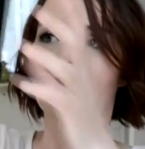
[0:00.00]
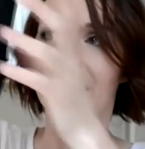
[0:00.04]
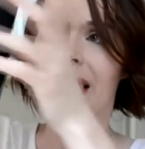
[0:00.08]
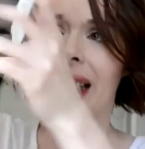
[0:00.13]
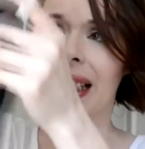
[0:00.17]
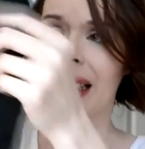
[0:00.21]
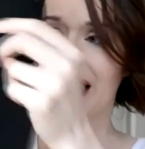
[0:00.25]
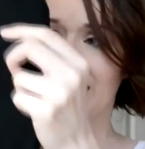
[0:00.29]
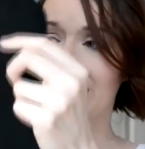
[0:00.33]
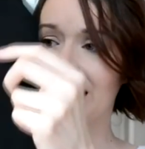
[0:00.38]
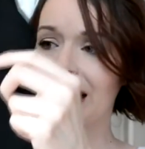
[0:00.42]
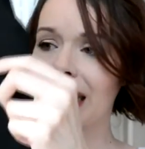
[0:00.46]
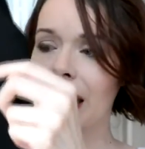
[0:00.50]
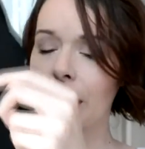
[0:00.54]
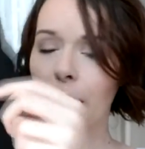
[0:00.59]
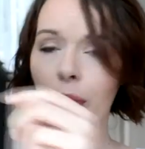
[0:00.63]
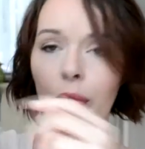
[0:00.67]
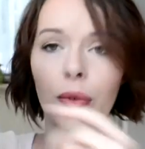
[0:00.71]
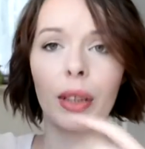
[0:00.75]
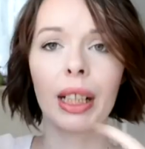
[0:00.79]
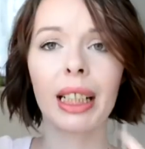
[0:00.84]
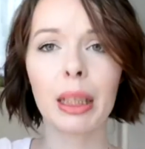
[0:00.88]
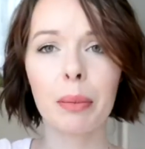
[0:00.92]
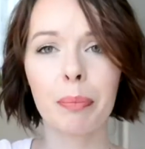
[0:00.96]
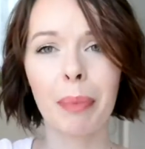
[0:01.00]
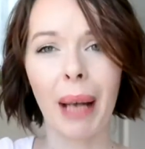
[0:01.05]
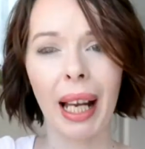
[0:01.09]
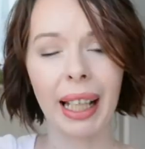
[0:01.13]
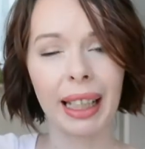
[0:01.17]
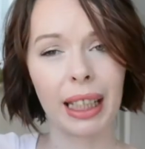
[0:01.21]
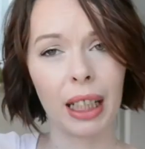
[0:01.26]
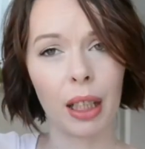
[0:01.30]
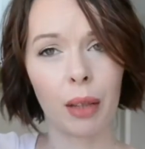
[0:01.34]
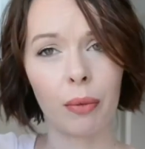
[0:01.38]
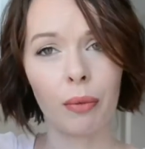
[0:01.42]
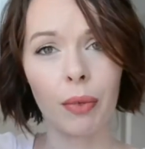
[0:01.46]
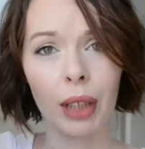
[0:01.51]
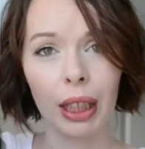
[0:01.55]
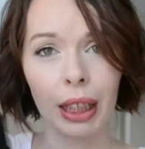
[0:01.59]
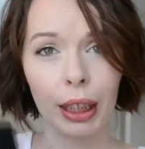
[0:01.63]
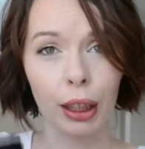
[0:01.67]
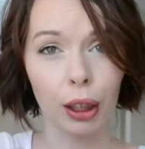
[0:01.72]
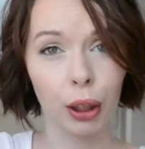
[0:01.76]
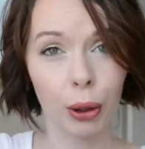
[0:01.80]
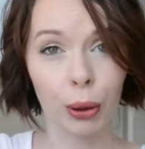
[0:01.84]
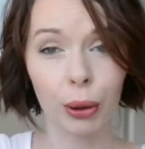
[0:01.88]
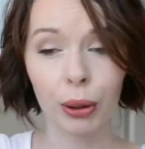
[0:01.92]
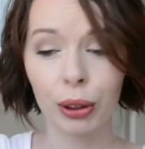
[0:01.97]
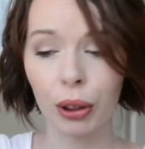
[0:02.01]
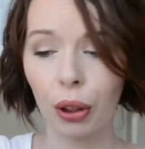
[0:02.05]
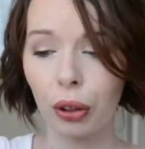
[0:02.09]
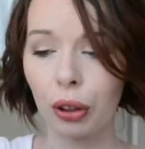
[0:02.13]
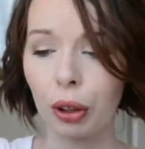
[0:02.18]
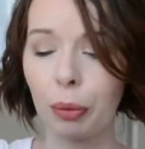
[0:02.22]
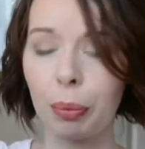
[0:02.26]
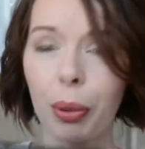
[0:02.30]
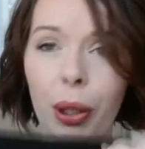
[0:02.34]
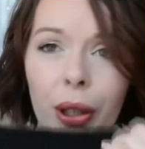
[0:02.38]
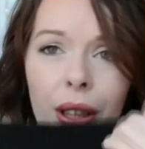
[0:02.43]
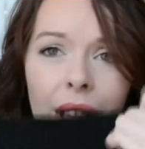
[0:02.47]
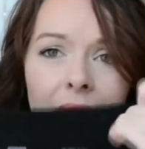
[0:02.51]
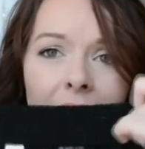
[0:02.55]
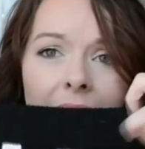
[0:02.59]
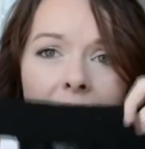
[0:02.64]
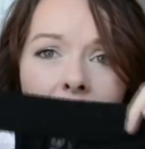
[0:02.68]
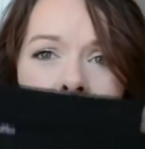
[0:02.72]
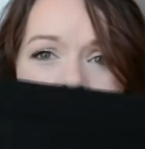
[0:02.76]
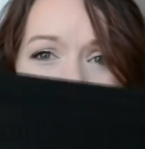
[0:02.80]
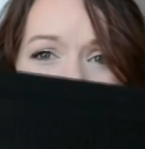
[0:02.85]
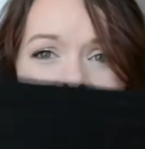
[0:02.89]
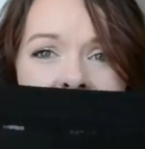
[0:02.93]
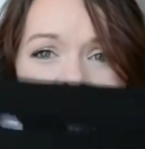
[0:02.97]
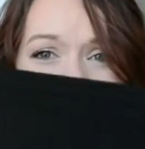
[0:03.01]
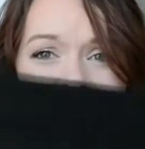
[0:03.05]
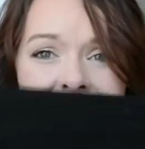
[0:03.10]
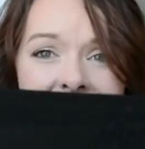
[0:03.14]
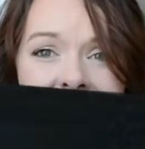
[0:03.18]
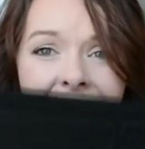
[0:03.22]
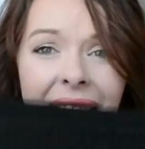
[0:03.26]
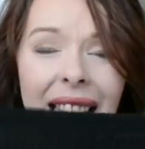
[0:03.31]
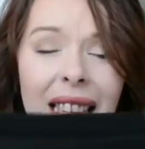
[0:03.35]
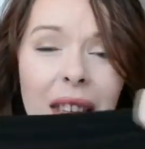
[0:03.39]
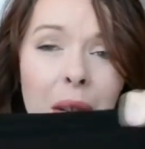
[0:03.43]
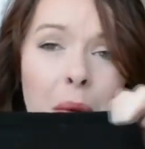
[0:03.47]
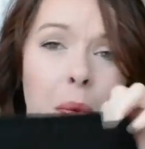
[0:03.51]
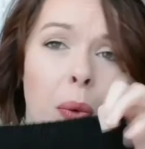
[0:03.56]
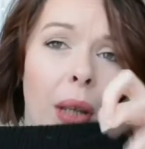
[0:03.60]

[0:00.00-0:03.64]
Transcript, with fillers: They sit really baggy and really loose on the body. They have an elasticated